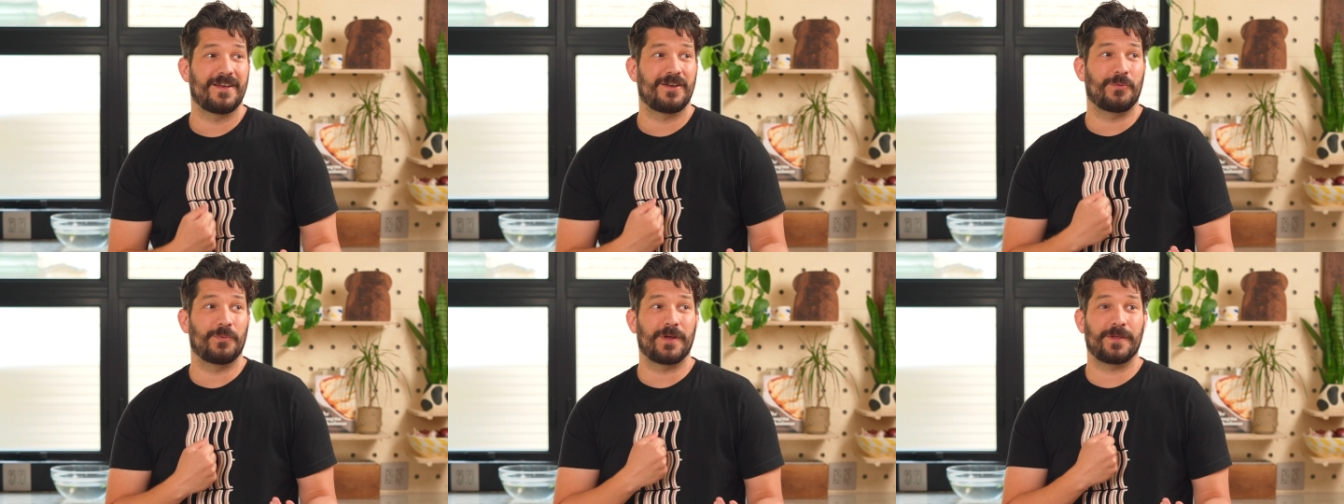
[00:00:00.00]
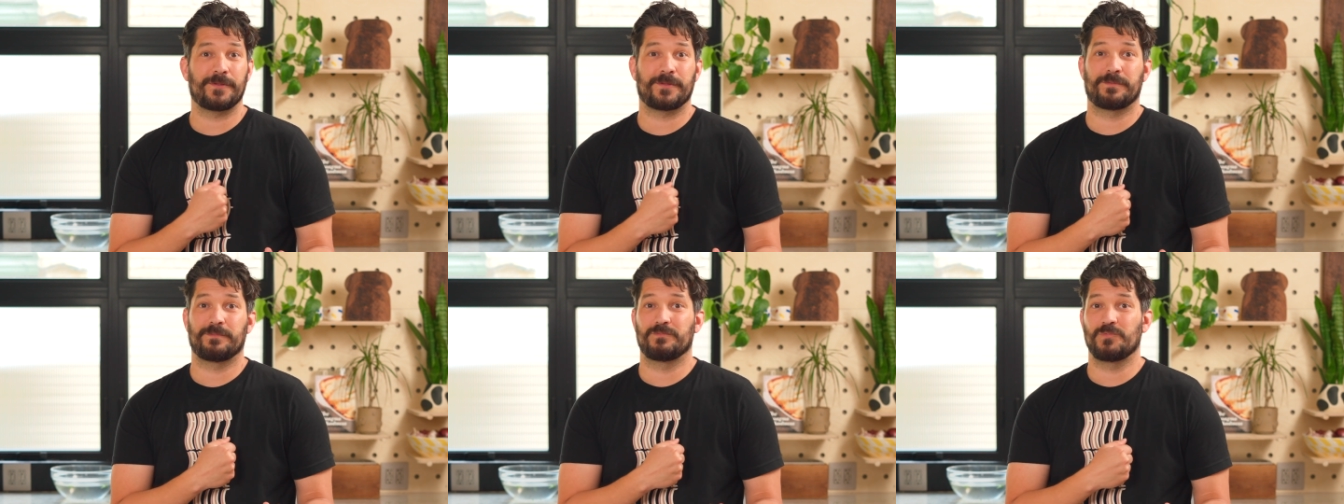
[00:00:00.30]

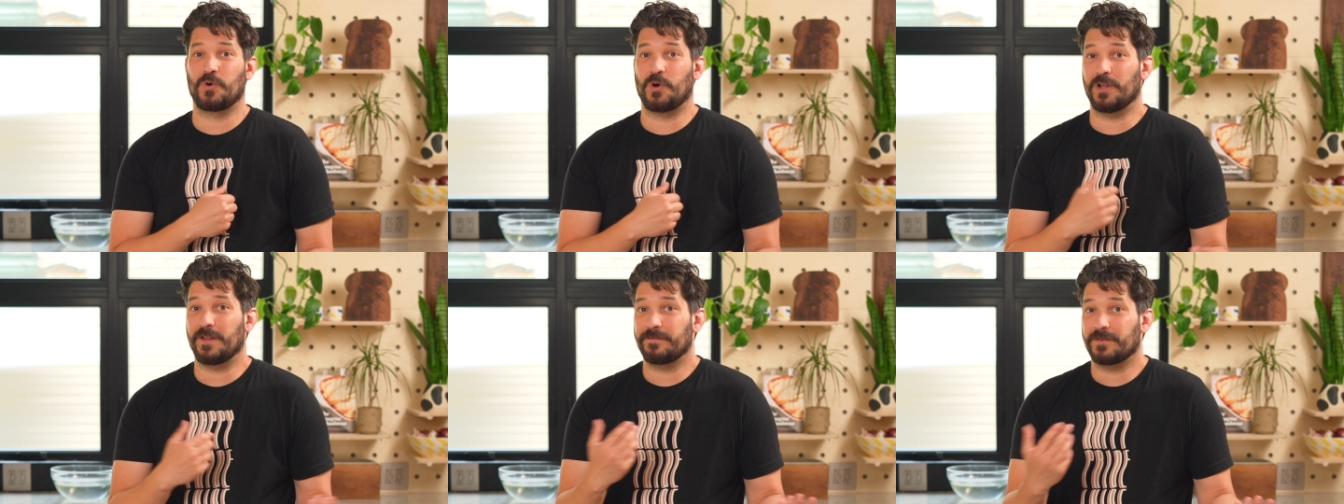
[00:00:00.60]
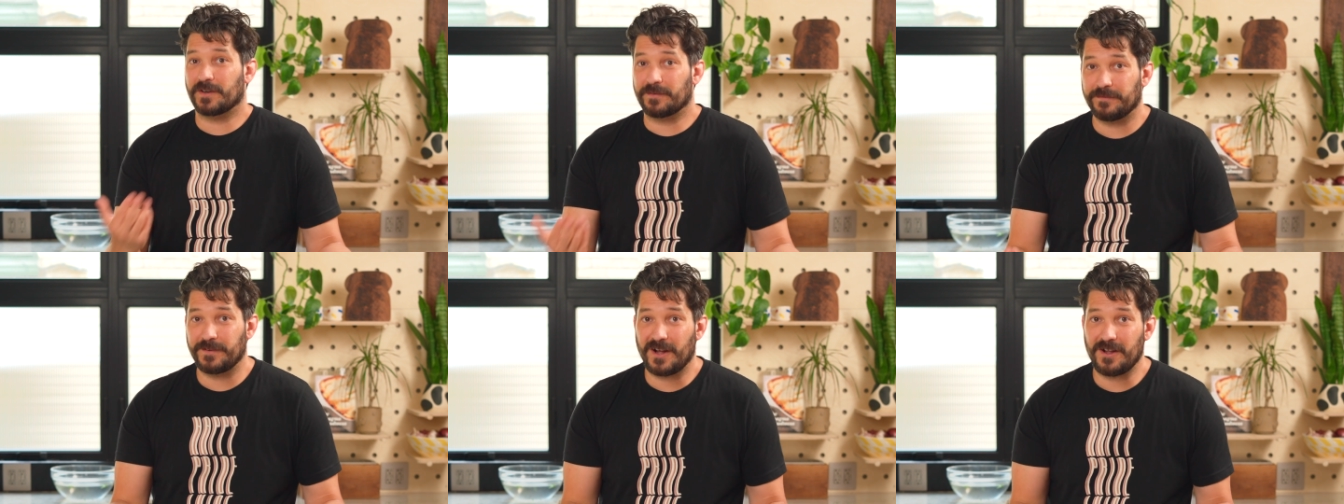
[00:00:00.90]
with all of
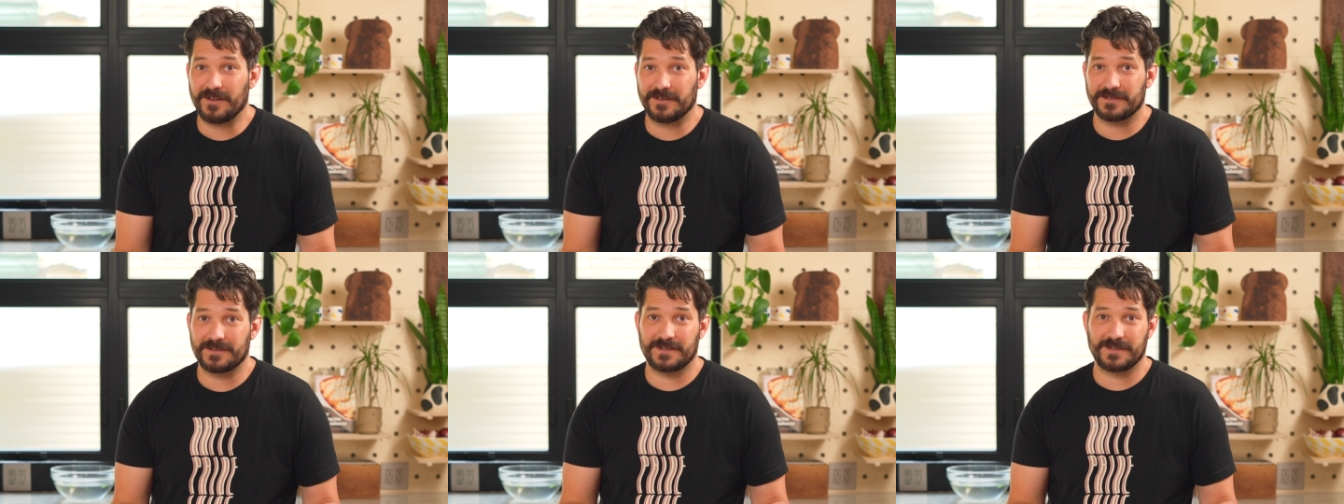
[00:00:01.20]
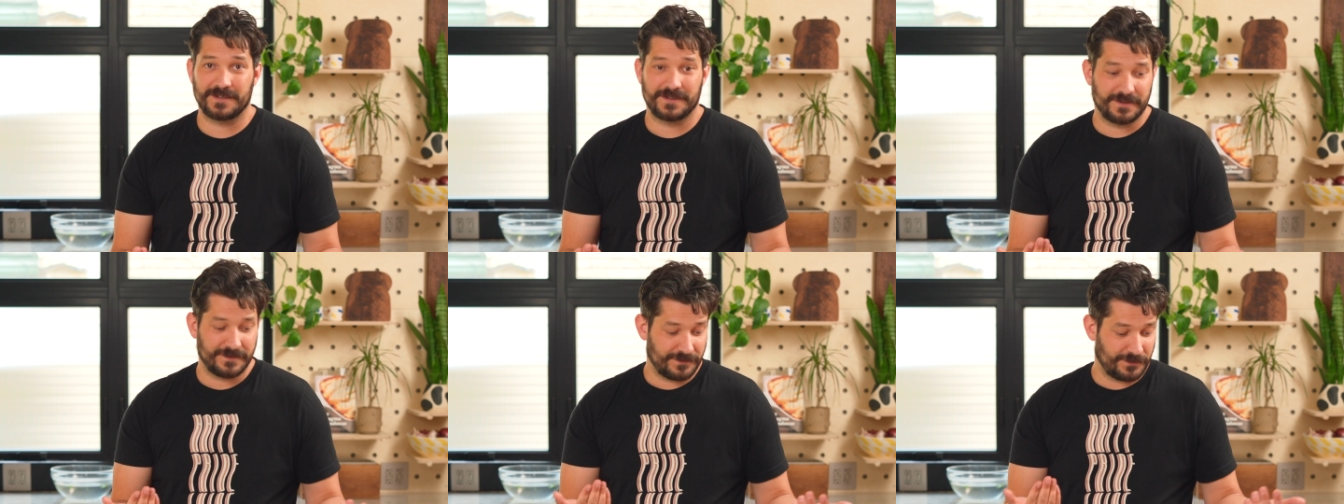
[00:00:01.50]
your
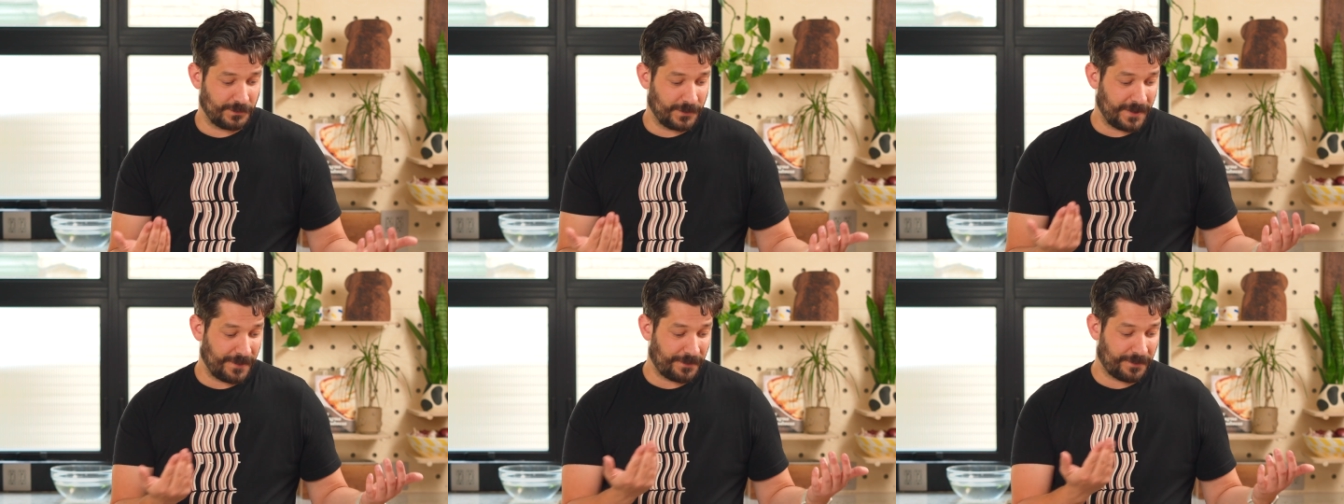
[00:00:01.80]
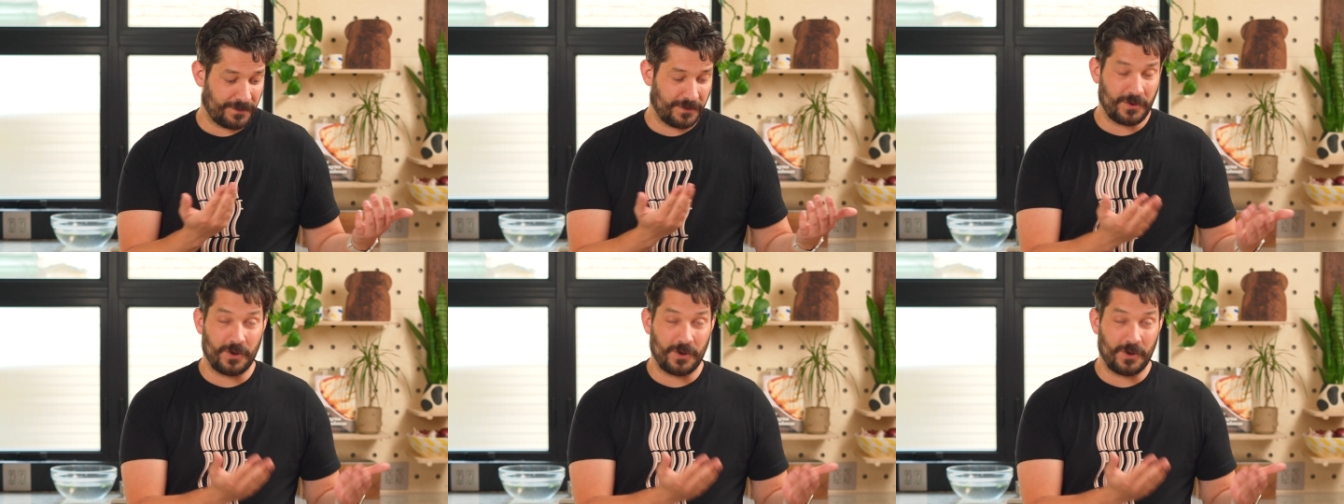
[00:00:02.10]
faults, with